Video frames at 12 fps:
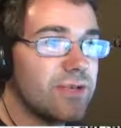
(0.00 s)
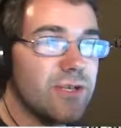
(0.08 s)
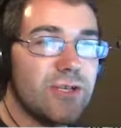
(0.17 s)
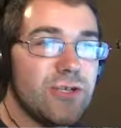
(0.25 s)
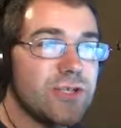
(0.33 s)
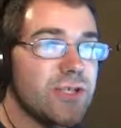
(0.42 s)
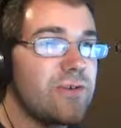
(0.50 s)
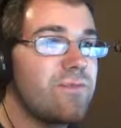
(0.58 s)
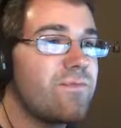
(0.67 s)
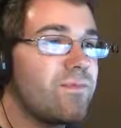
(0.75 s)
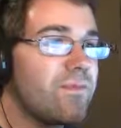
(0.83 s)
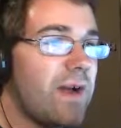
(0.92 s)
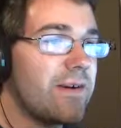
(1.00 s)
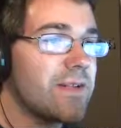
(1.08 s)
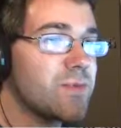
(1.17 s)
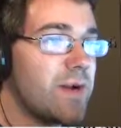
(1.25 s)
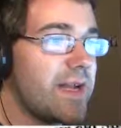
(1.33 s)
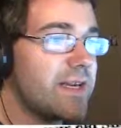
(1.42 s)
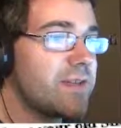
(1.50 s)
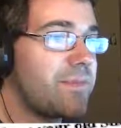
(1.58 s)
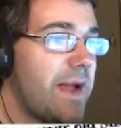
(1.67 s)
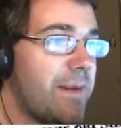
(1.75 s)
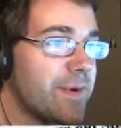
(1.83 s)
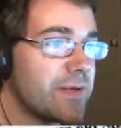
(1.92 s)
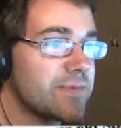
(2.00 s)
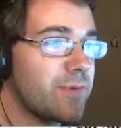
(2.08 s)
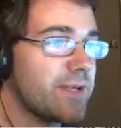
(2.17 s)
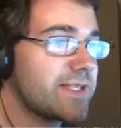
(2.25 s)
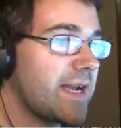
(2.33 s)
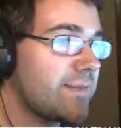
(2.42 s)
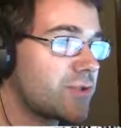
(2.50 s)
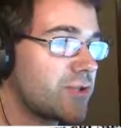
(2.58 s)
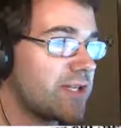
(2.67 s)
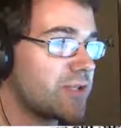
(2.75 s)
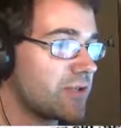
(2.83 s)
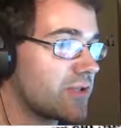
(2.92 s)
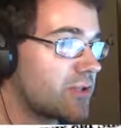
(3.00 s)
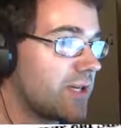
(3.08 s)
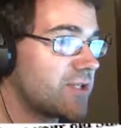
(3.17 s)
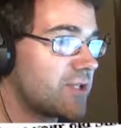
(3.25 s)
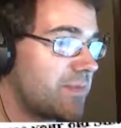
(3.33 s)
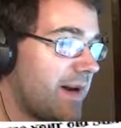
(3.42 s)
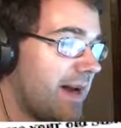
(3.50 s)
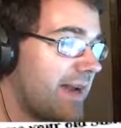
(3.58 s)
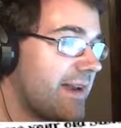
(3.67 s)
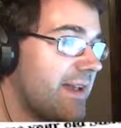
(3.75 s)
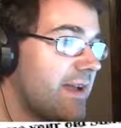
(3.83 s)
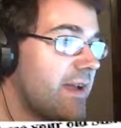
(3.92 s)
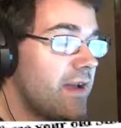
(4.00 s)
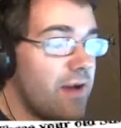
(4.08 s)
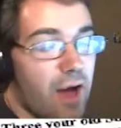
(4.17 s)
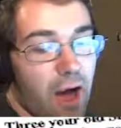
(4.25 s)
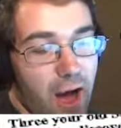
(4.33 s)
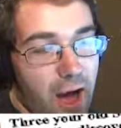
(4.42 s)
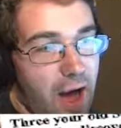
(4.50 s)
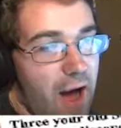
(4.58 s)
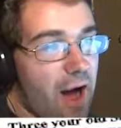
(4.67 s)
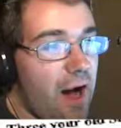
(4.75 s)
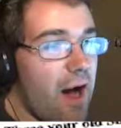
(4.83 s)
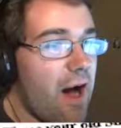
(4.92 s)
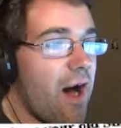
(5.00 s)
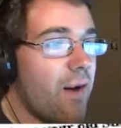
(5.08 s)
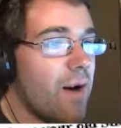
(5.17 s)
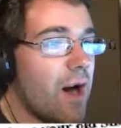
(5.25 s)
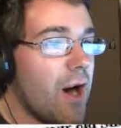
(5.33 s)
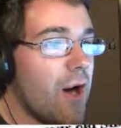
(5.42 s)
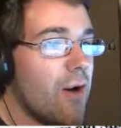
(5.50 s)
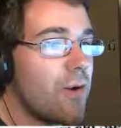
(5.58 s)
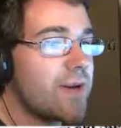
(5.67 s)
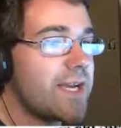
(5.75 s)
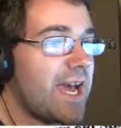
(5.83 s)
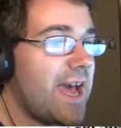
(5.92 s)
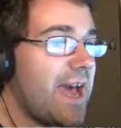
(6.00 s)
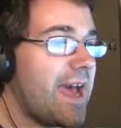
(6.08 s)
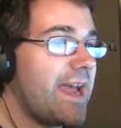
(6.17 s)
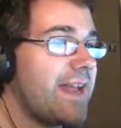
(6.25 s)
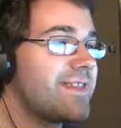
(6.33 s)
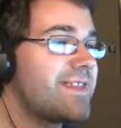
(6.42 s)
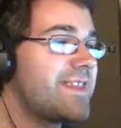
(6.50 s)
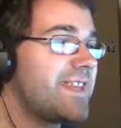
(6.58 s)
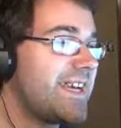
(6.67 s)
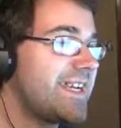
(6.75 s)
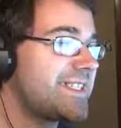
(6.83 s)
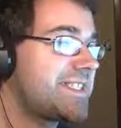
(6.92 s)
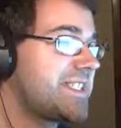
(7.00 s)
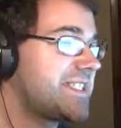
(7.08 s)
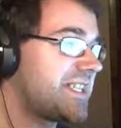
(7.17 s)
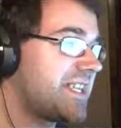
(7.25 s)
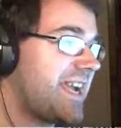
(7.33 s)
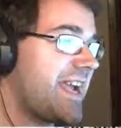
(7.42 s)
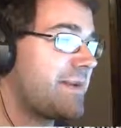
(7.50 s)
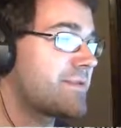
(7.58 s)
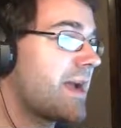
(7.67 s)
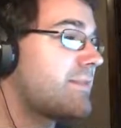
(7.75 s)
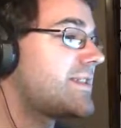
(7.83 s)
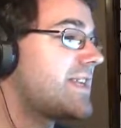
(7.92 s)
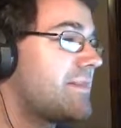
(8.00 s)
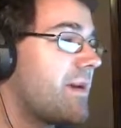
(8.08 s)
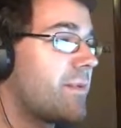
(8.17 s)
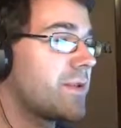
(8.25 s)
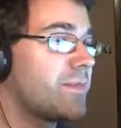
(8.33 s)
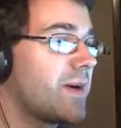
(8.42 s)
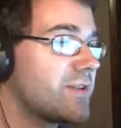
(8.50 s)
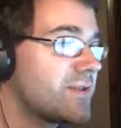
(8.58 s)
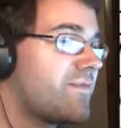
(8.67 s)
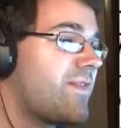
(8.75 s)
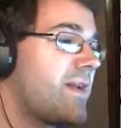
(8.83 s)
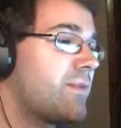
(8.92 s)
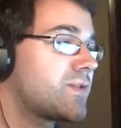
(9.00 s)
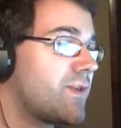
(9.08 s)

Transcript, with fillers: good news soon found its way into the papers. Boy discovers treasure. Treasure's mine. Oh, okay. This is the game. Time to team up with your brothers and defend what's